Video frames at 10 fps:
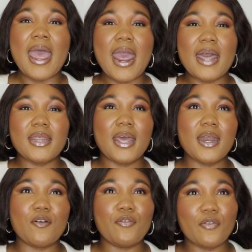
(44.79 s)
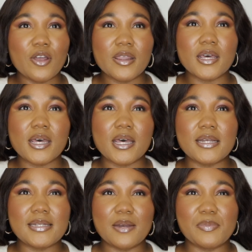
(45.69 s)
and then a further
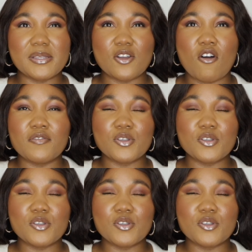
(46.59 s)
10% off,